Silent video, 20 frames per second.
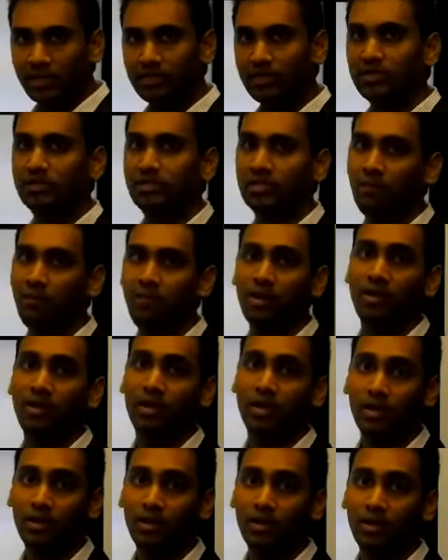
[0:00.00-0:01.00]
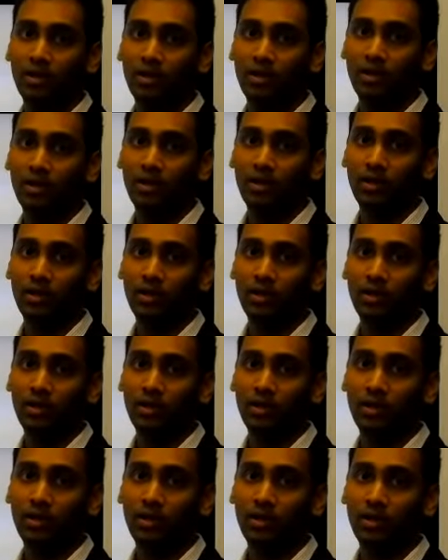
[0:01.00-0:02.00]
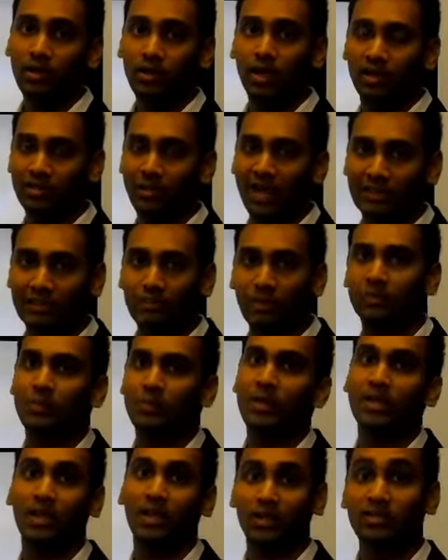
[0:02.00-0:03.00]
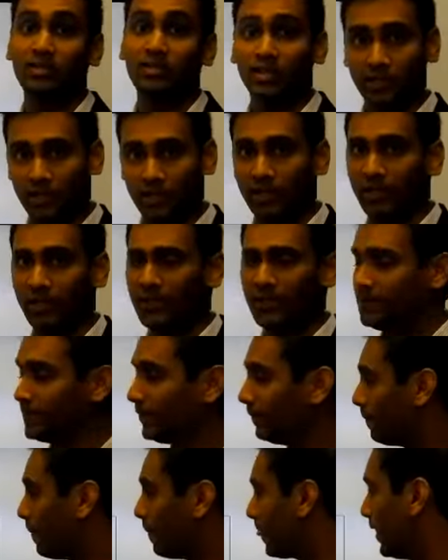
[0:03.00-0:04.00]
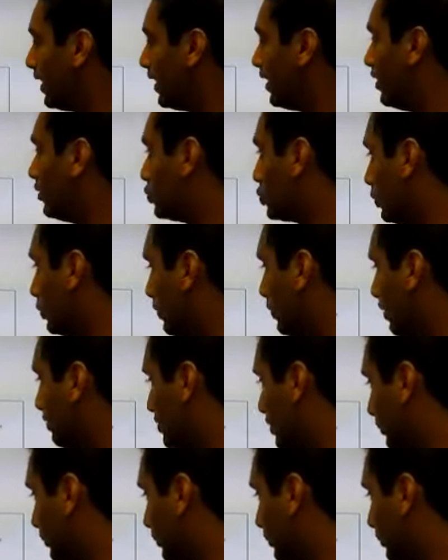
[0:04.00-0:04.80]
it's 1700 as a maximum speed that an engine can reach. So